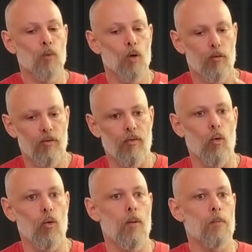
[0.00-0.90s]

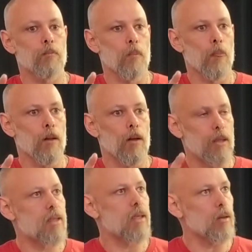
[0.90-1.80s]
for
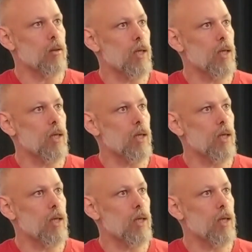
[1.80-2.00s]
inside the